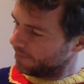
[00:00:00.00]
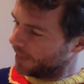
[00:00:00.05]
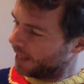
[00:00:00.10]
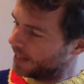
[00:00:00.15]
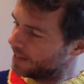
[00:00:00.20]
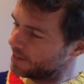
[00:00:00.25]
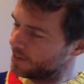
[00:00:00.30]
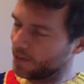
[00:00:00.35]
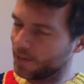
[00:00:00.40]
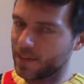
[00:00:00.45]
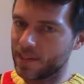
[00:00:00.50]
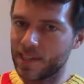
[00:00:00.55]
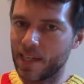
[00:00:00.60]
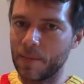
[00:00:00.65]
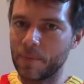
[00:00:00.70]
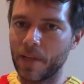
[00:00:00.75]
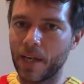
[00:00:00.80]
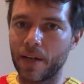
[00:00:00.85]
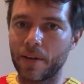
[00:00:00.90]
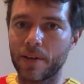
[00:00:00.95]
And it's got the
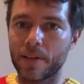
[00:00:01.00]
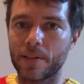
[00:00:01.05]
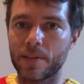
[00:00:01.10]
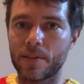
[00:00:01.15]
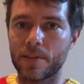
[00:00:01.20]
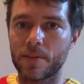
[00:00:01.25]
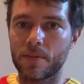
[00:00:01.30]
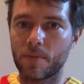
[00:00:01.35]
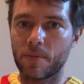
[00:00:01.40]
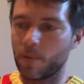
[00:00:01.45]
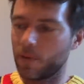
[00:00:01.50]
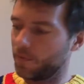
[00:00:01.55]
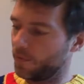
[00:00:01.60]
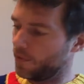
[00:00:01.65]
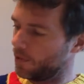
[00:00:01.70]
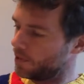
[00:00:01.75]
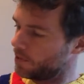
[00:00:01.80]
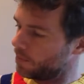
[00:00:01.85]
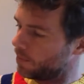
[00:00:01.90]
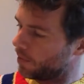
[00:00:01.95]
same characters from my
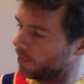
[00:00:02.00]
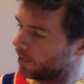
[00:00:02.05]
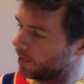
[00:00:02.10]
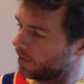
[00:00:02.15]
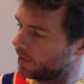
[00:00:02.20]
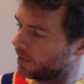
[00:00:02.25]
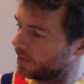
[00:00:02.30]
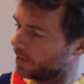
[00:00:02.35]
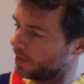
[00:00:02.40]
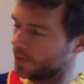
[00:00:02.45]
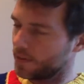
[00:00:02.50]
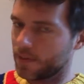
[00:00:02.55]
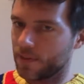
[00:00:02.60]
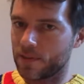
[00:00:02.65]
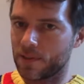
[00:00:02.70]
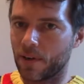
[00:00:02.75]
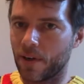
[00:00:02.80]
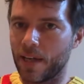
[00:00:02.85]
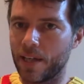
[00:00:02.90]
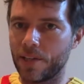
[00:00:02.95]
first book.
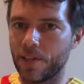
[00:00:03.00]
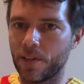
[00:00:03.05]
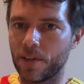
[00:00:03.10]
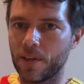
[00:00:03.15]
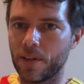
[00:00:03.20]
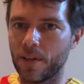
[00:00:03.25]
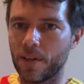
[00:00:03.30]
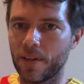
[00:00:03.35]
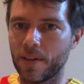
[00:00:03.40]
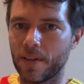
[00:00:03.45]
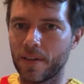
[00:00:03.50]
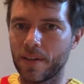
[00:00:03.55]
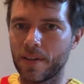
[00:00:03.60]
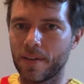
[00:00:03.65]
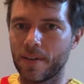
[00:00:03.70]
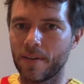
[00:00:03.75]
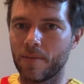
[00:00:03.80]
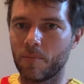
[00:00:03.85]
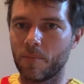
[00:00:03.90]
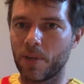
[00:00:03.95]
It's got a hedgehog,
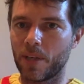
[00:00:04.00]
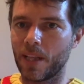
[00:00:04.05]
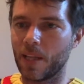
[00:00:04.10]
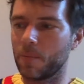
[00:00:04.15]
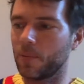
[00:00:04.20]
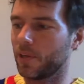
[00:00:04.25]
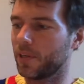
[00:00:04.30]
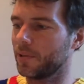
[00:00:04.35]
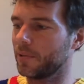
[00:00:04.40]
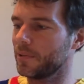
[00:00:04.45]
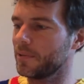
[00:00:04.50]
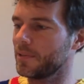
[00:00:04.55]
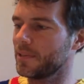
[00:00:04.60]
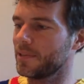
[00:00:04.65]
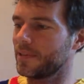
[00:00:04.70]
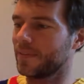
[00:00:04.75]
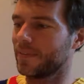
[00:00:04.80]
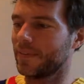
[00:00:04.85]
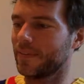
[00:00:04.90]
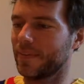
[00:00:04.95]
prickly
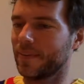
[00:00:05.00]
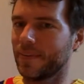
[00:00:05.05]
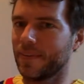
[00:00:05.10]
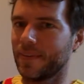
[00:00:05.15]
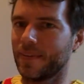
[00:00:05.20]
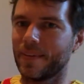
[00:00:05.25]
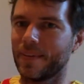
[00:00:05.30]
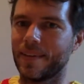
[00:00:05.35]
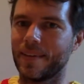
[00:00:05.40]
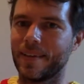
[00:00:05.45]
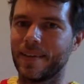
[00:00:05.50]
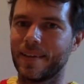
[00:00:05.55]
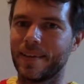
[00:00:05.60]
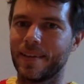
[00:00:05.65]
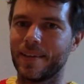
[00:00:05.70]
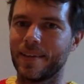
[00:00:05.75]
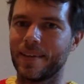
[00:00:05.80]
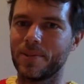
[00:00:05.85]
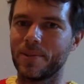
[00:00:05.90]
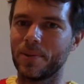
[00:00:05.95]
prickles,
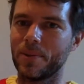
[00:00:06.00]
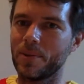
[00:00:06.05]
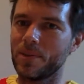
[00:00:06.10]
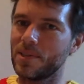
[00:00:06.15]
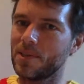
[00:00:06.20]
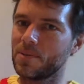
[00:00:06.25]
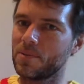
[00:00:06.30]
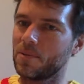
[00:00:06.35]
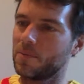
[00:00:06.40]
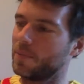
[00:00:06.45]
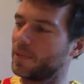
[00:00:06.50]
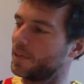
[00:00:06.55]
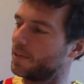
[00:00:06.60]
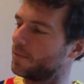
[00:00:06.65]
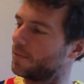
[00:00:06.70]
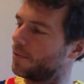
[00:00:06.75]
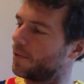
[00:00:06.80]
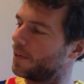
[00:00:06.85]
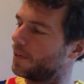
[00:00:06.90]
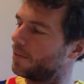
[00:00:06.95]
and a tortoise with big
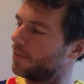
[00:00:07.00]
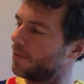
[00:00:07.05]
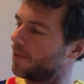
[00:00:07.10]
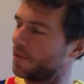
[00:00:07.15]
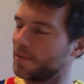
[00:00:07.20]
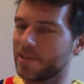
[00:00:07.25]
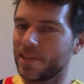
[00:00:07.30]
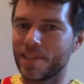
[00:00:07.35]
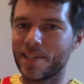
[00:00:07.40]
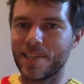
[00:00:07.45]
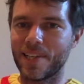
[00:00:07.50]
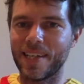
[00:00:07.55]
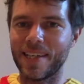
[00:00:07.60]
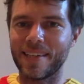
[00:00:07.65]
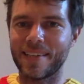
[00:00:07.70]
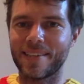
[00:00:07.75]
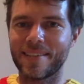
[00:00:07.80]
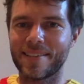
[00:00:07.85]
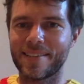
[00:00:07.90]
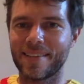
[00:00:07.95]
red rosy
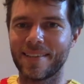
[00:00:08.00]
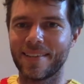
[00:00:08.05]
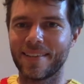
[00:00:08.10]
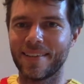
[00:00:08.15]
cheeks.